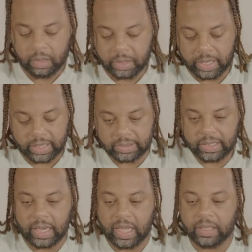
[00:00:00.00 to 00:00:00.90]
But like I
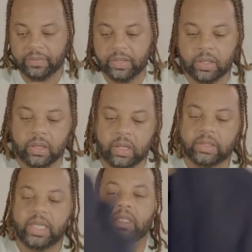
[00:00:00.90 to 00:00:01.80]
said, I live here in
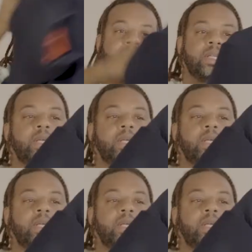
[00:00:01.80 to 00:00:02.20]
Los Angeles.